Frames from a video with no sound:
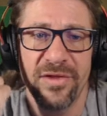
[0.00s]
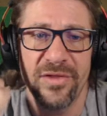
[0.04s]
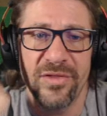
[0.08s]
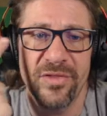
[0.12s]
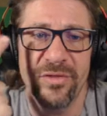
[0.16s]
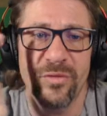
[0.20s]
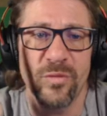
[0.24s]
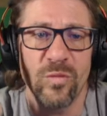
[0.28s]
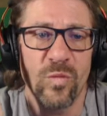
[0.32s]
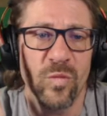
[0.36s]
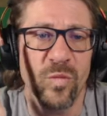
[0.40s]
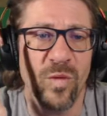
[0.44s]

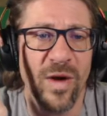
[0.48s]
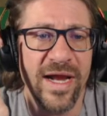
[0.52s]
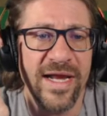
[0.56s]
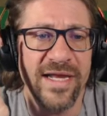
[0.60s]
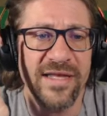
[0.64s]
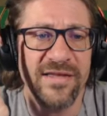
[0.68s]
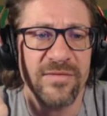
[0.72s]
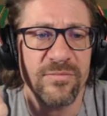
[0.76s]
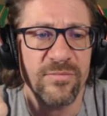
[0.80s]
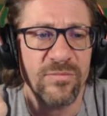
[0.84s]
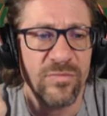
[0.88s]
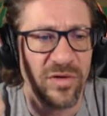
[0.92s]
the
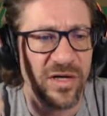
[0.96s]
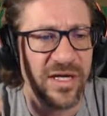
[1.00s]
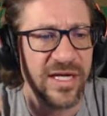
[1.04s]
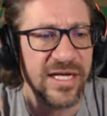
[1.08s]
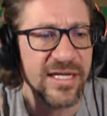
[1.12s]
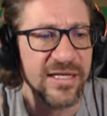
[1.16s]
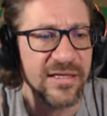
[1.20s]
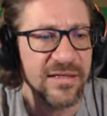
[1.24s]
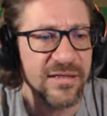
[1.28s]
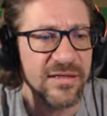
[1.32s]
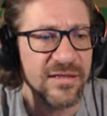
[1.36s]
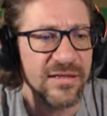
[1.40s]
right
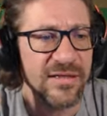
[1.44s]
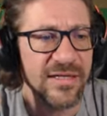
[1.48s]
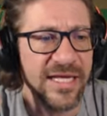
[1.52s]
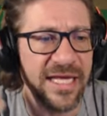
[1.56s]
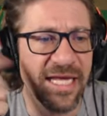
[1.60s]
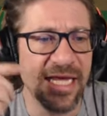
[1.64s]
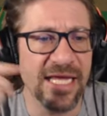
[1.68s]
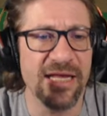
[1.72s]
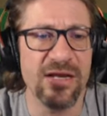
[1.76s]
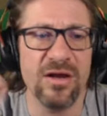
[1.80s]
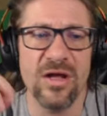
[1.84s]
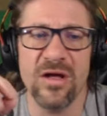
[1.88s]
brain
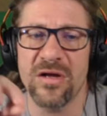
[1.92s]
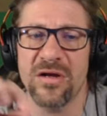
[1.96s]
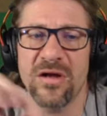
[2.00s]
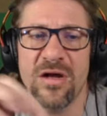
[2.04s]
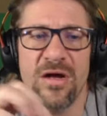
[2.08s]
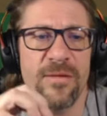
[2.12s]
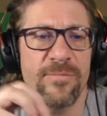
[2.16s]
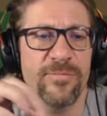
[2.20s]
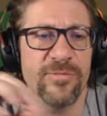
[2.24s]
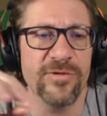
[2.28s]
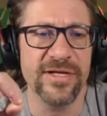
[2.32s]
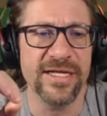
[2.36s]
cannot
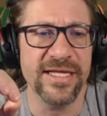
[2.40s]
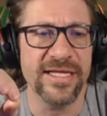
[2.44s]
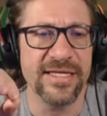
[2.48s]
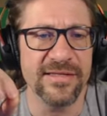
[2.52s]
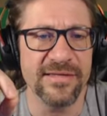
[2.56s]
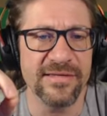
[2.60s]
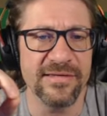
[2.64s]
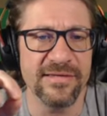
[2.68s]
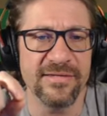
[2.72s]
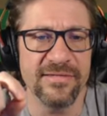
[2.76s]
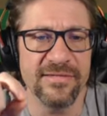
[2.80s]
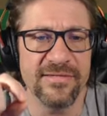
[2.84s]

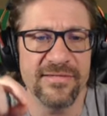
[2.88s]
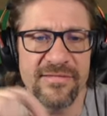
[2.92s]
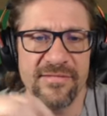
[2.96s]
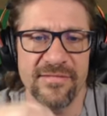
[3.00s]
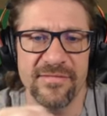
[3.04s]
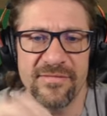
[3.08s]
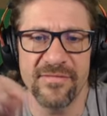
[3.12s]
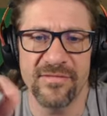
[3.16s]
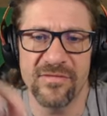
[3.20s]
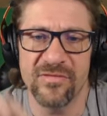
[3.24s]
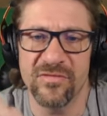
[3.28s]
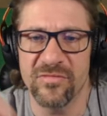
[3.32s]
comprehend
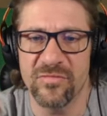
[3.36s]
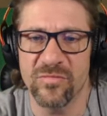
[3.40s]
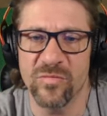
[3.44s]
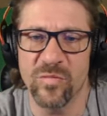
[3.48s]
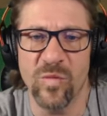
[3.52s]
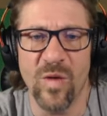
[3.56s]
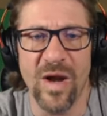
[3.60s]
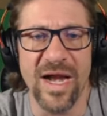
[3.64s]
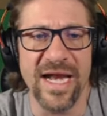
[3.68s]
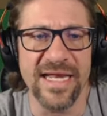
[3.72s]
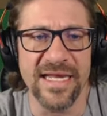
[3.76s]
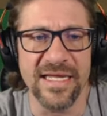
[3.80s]

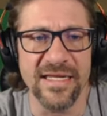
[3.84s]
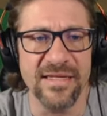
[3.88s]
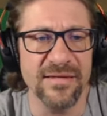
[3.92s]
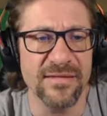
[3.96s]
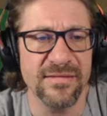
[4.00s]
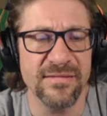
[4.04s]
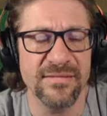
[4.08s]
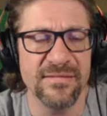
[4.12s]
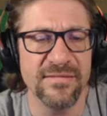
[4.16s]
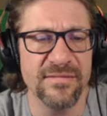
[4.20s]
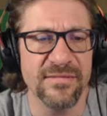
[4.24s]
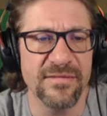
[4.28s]

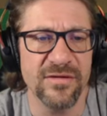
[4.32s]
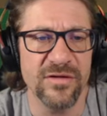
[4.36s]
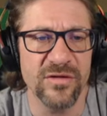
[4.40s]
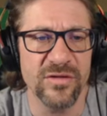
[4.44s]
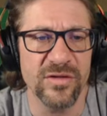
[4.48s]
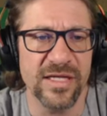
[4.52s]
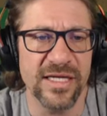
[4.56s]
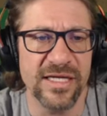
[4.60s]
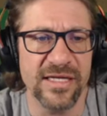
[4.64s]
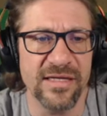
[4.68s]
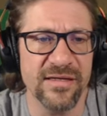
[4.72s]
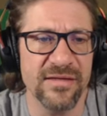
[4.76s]
writing or
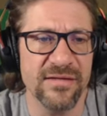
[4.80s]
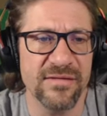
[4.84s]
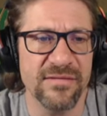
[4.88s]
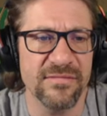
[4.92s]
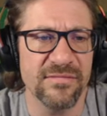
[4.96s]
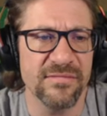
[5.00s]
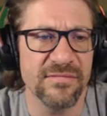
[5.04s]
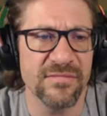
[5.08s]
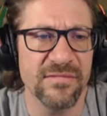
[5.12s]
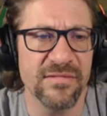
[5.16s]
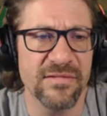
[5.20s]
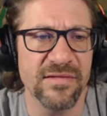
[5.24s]
like
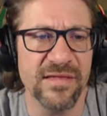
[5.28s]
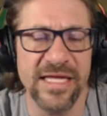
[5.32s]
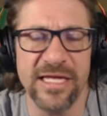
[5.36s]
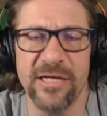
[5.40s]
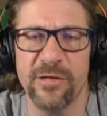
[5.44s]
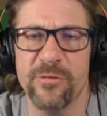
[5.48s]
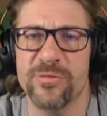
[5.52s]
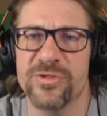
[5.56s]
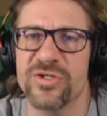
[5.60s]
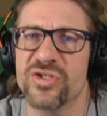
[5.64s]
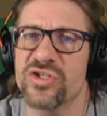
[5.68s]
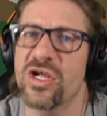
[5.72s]

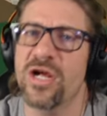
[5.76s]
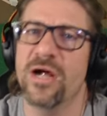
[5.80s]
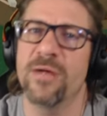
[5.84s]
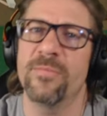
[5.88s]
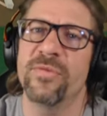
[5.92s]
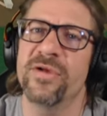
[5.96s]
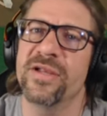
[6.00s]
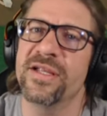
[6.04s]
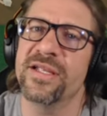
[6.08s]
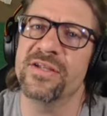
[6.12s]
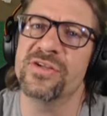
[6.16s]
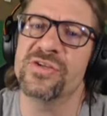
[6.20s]
language
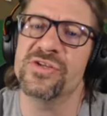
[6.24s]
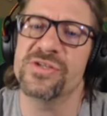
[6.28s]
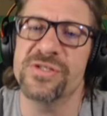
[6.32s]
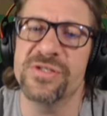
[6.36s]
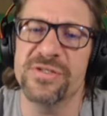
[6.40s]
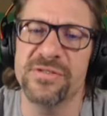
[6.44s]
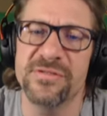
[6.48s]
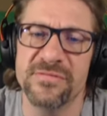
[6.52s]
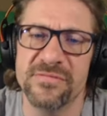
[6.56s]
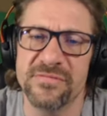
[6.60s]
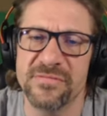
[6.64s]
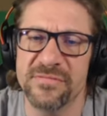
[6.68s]

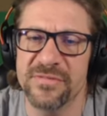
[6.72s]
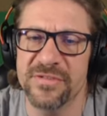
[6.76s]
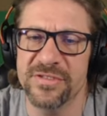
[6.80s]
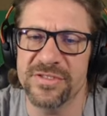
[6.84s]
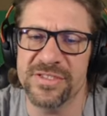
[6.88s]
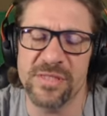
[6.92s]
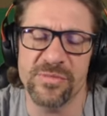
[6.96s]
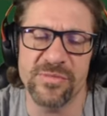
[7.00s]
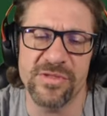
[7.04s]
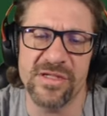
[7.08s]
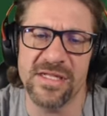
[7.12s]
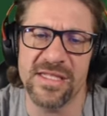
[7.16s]
comprehension or
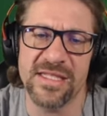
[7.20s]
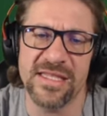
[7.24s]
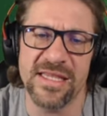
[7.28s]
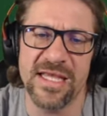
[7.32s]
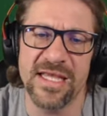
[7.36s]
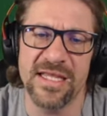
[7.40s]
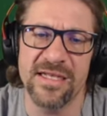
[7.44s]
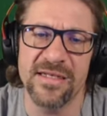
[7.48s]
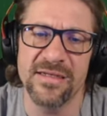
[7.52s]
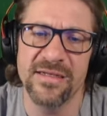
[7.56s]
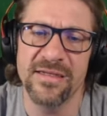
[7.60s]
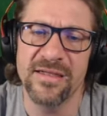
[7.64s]
something like that,